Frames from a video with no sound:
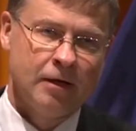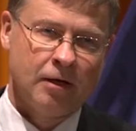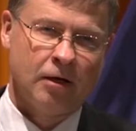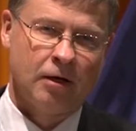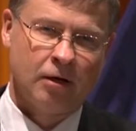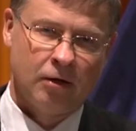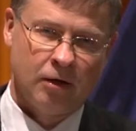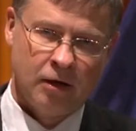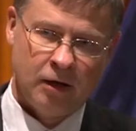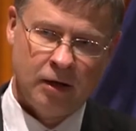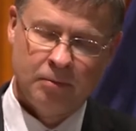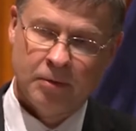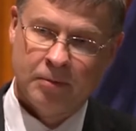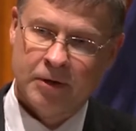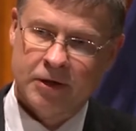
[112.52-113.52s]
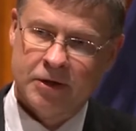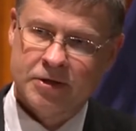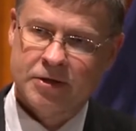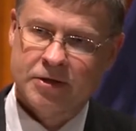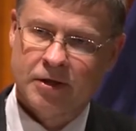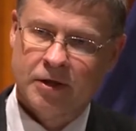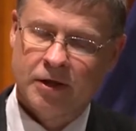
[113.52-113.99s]
Uh, implementing
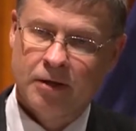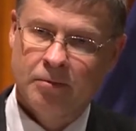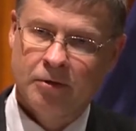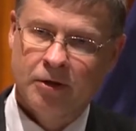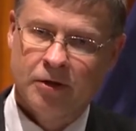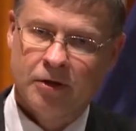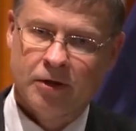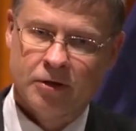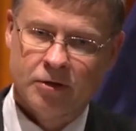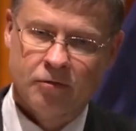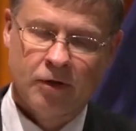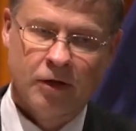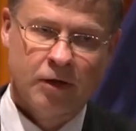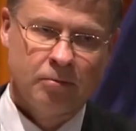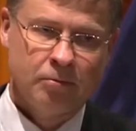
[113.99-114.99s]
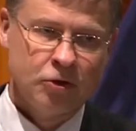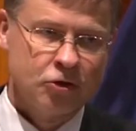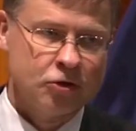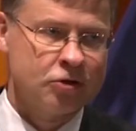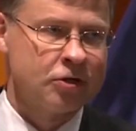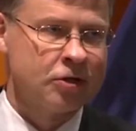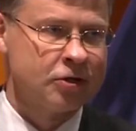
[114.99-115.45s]
this agreement is quite
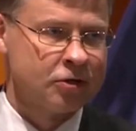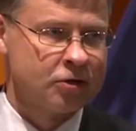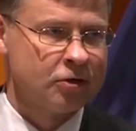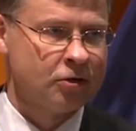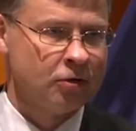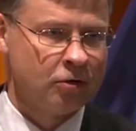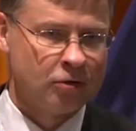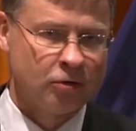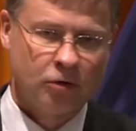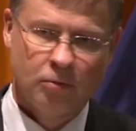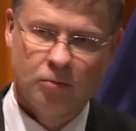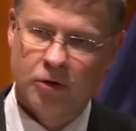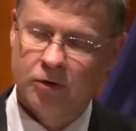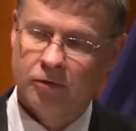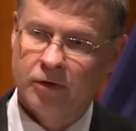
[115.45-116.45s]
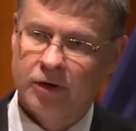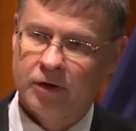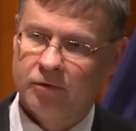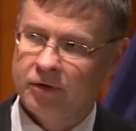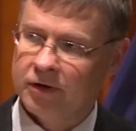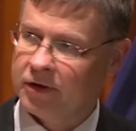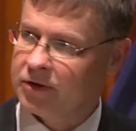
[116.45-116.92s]
ambitious. It's uh, October twenty
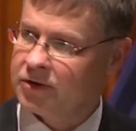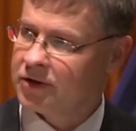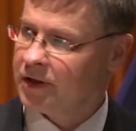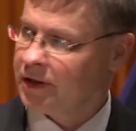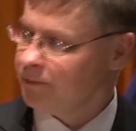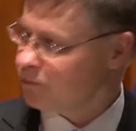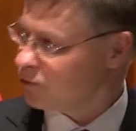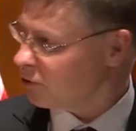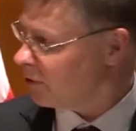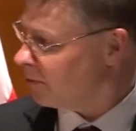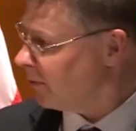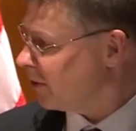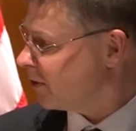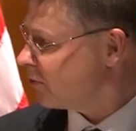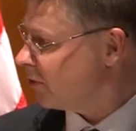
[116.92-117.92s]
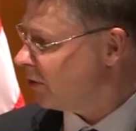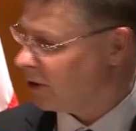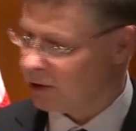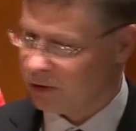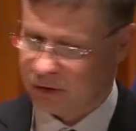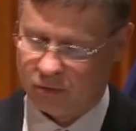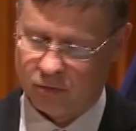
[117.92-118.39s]
twenty-three, so it means we
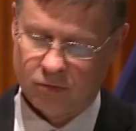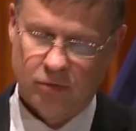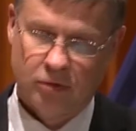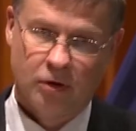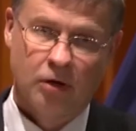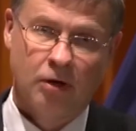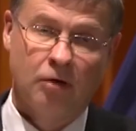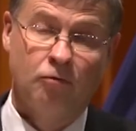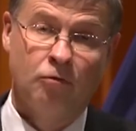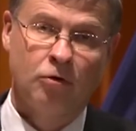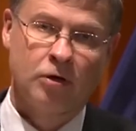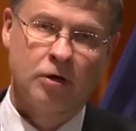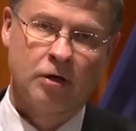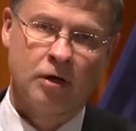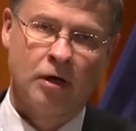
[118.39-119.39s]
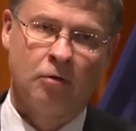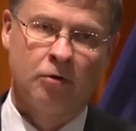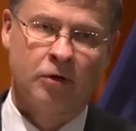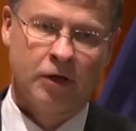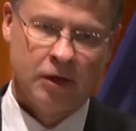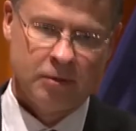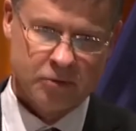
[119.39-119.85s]
need to uh, work. Our
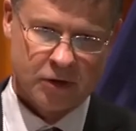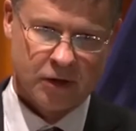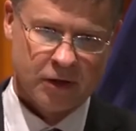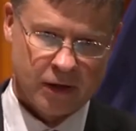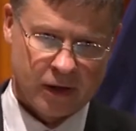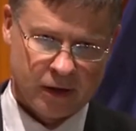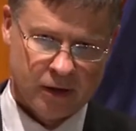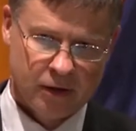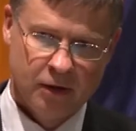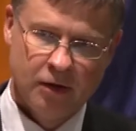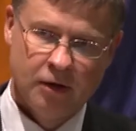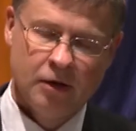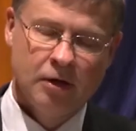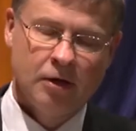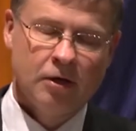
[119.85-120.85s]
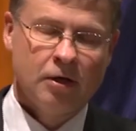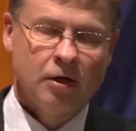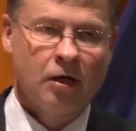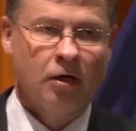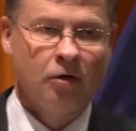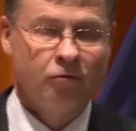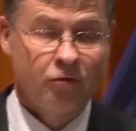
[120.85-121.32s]
teams had had
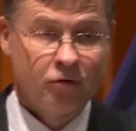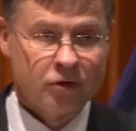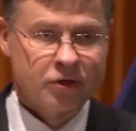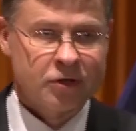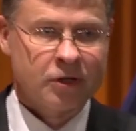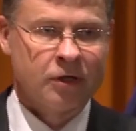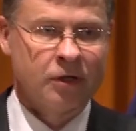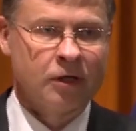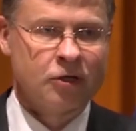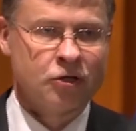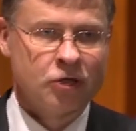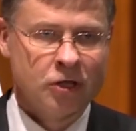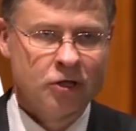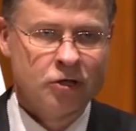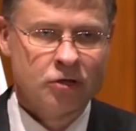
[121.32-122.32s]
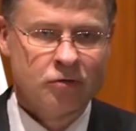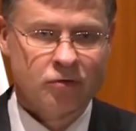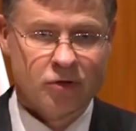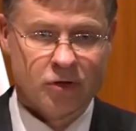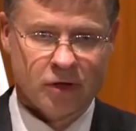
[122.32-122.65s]
uh, first uh, exchanges, which